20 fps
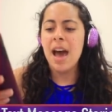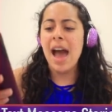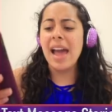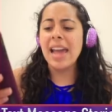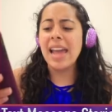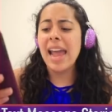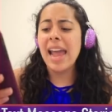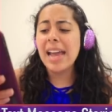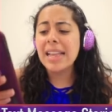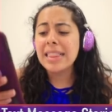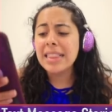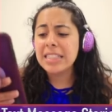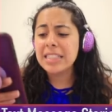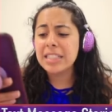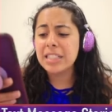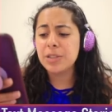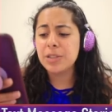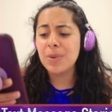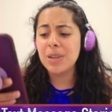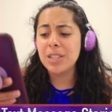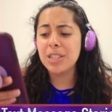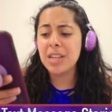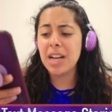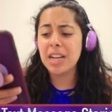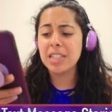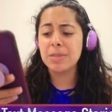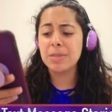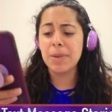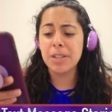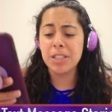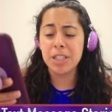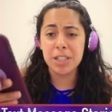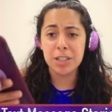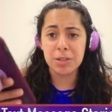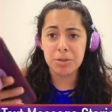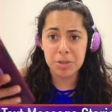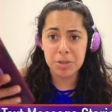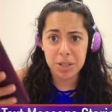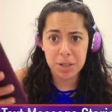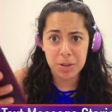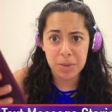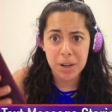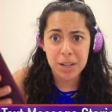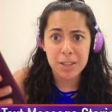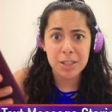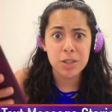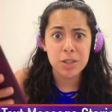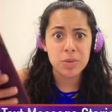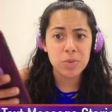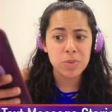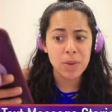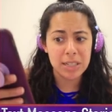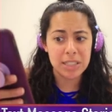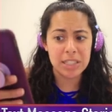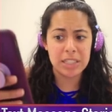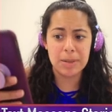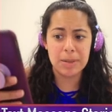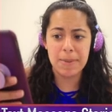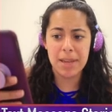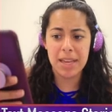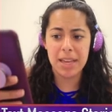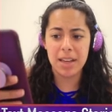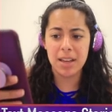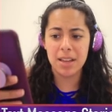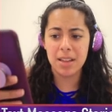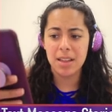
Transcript: I hate this situation as much as you do, trust me.